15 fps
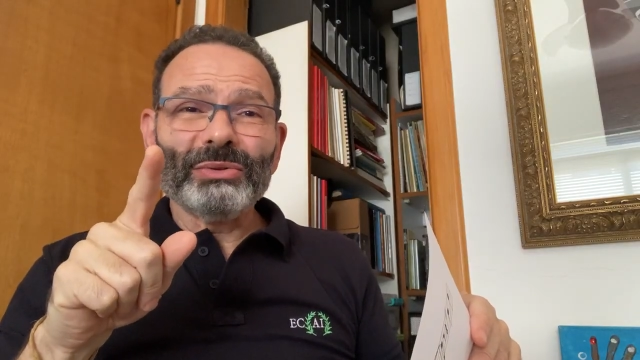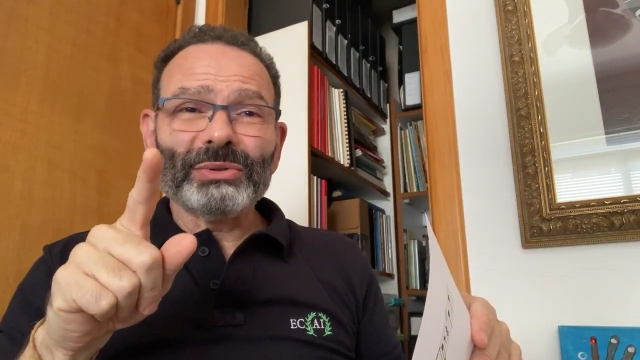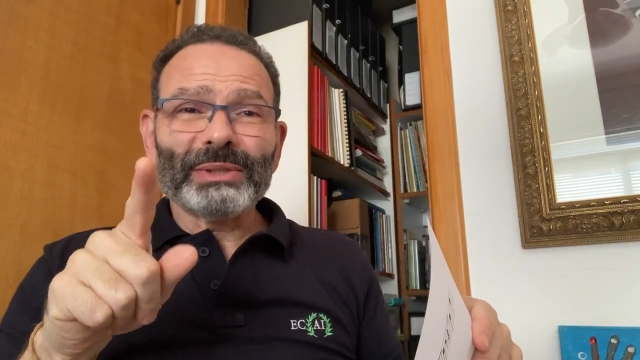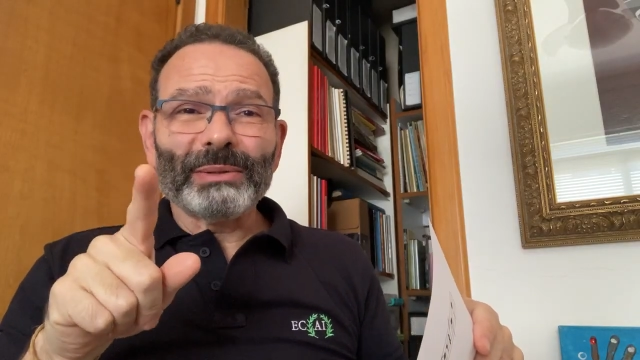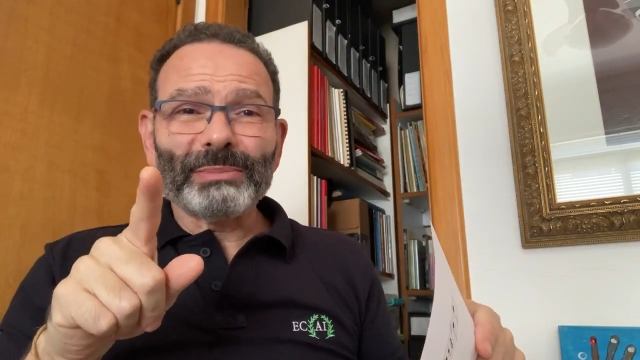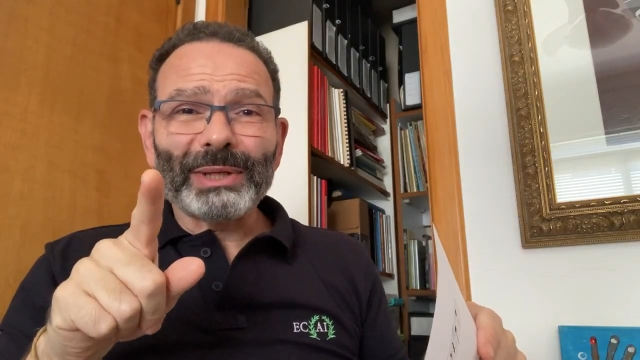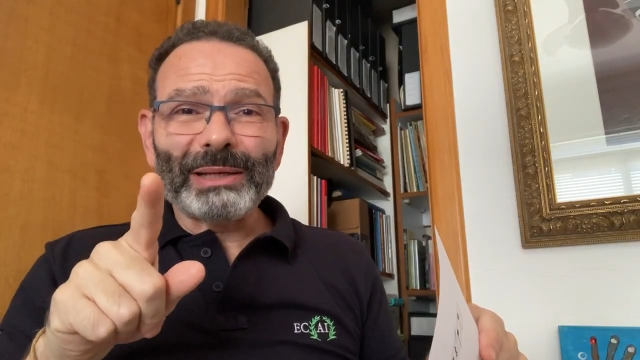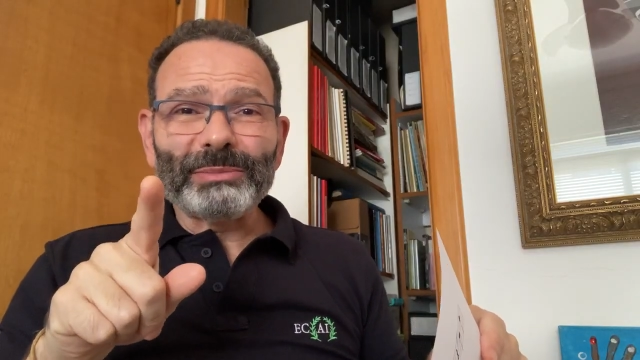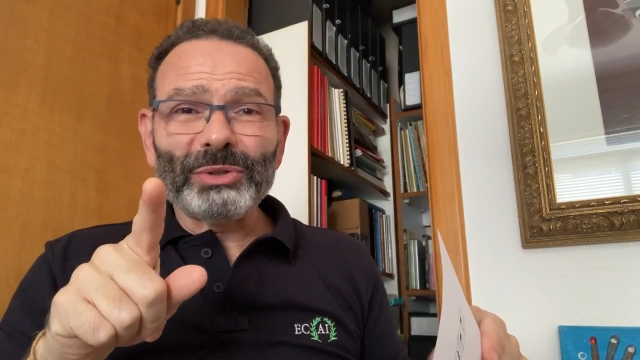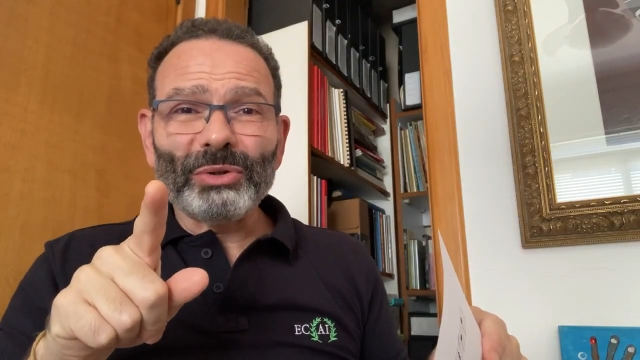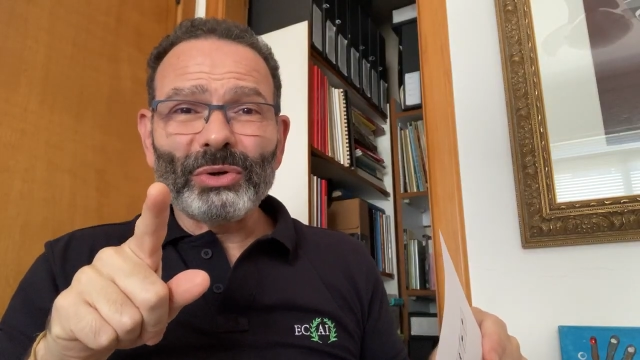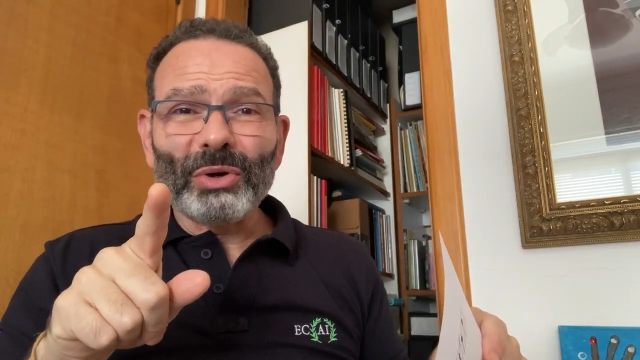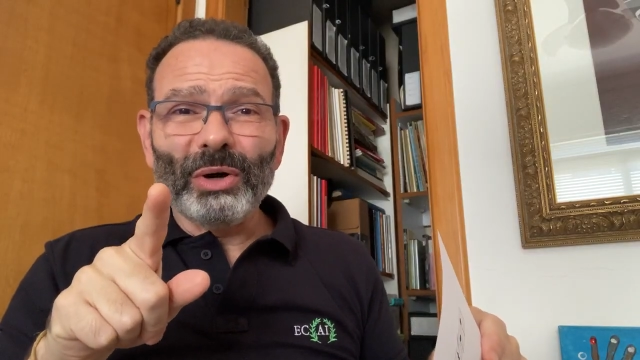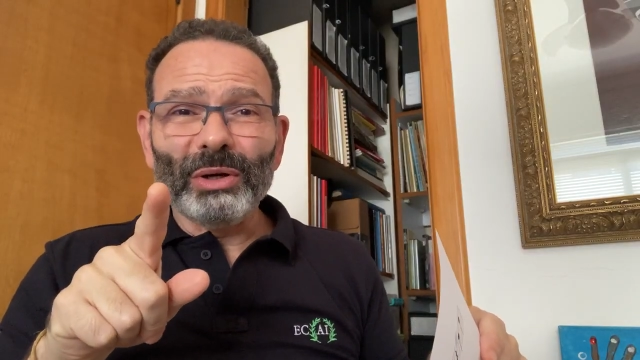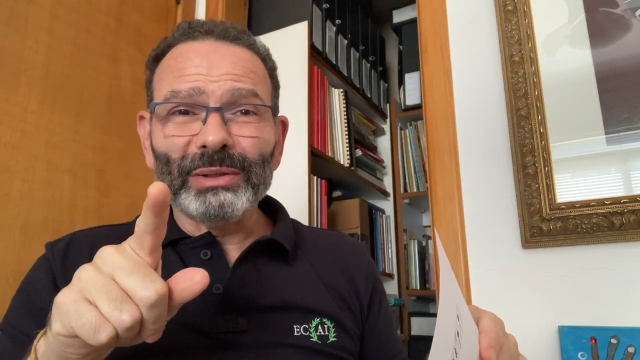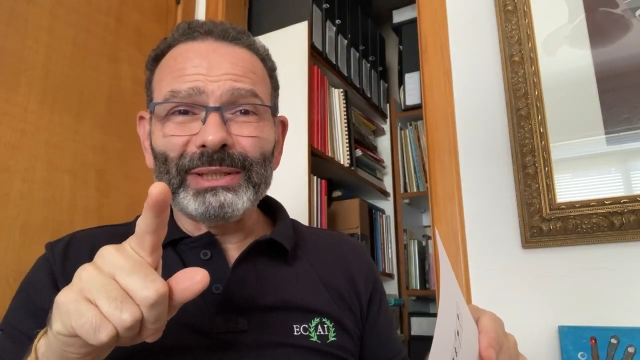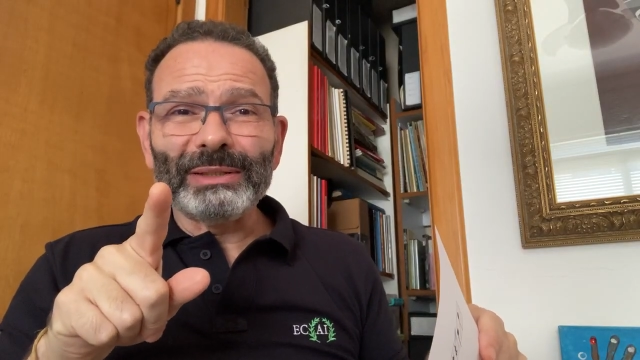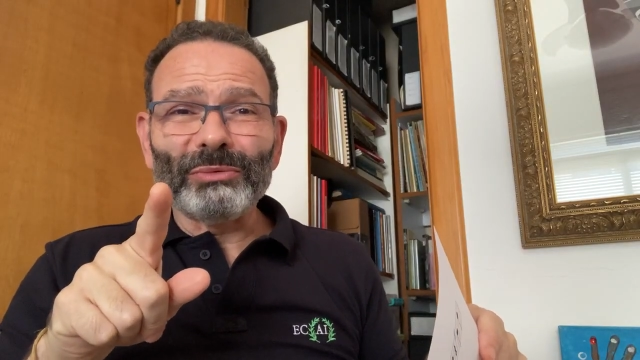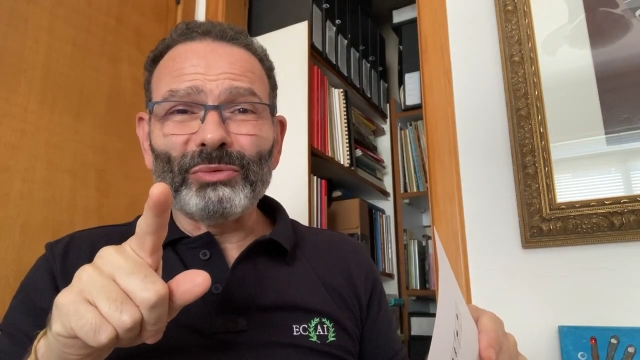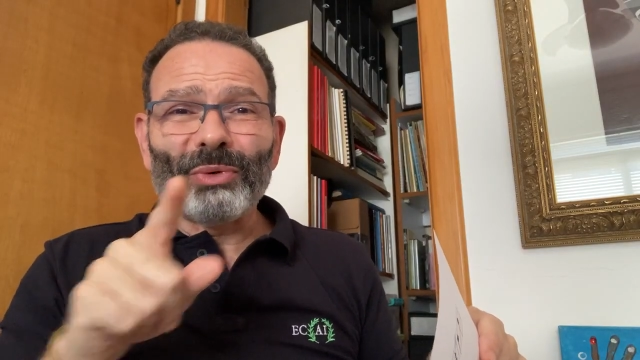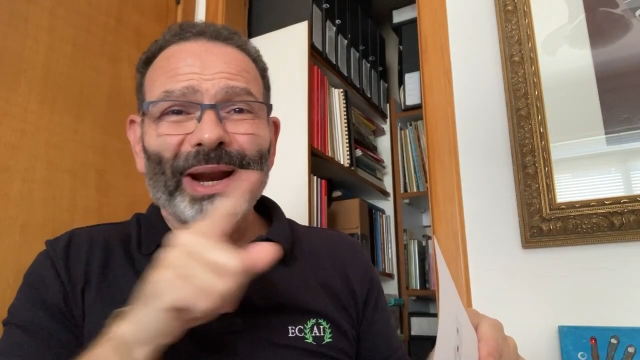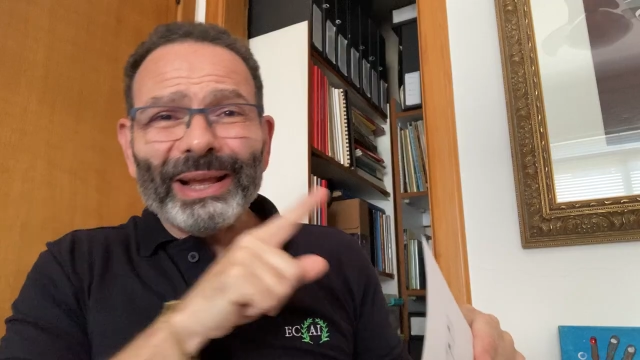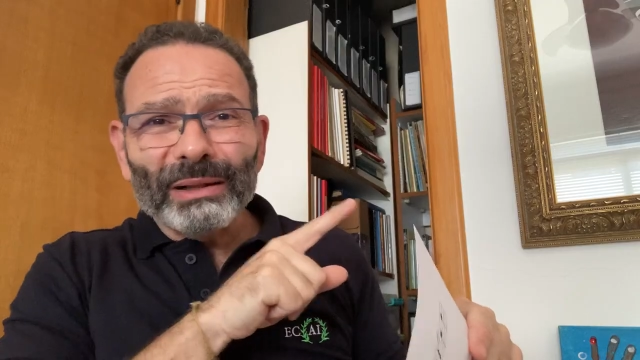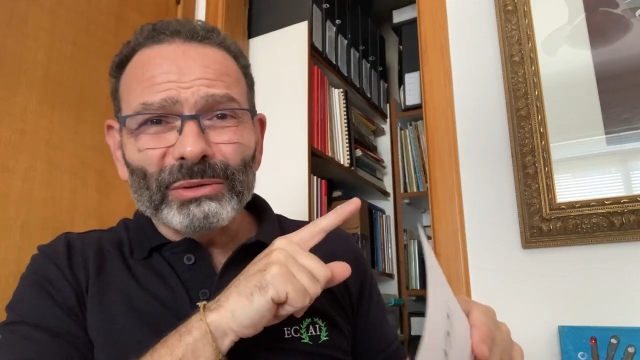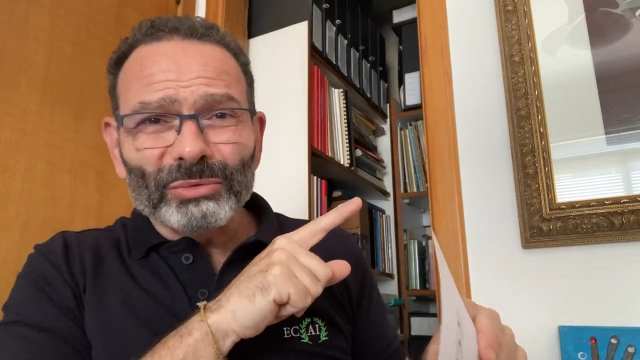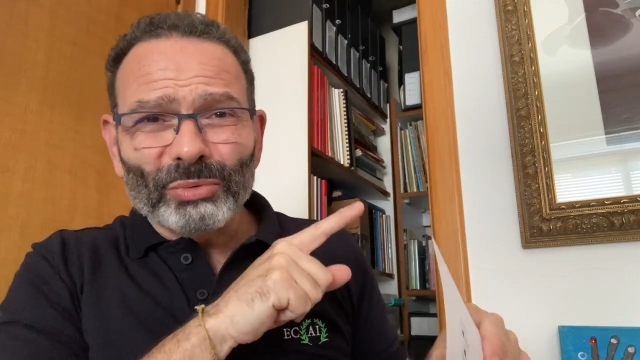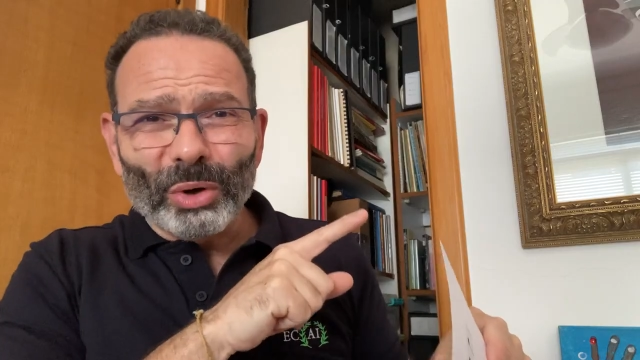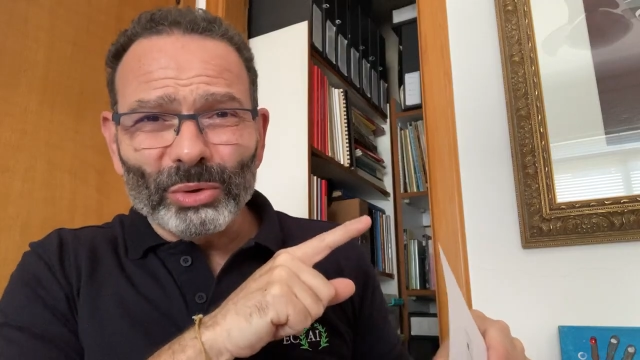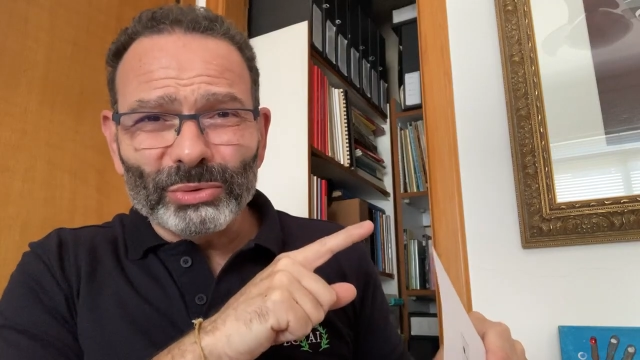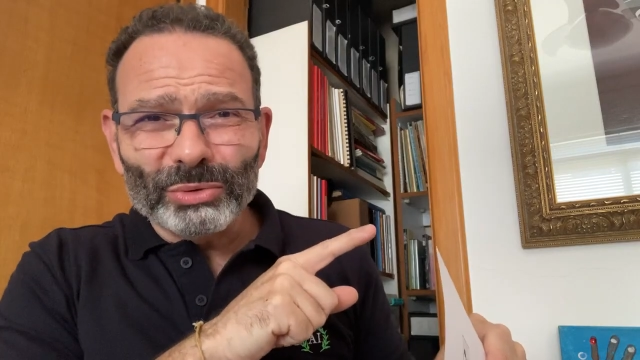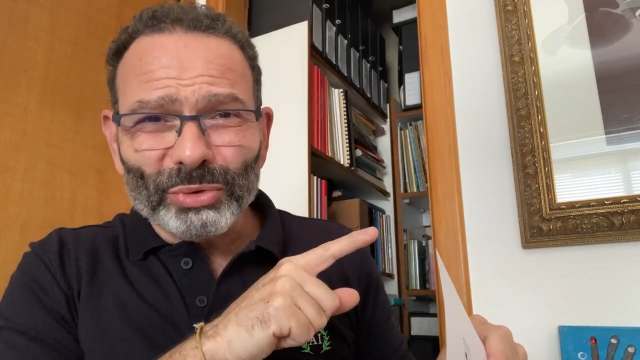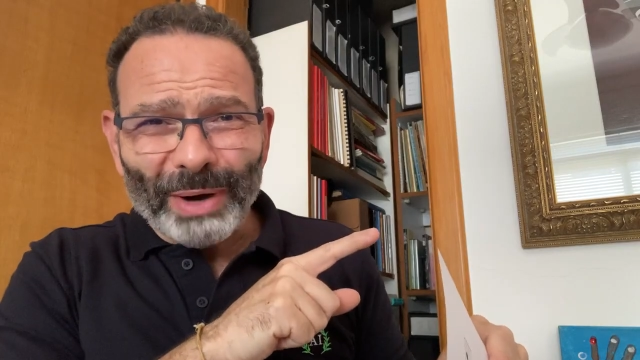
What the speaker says: sometimes you call it railroad